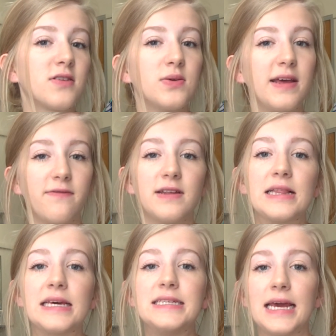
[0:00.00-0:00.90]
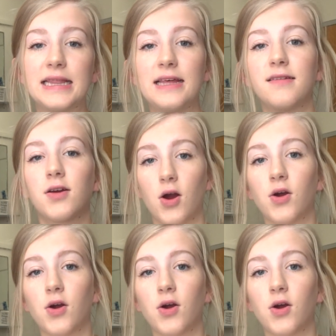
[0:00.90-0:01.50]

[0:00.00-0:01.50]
so definitely take these to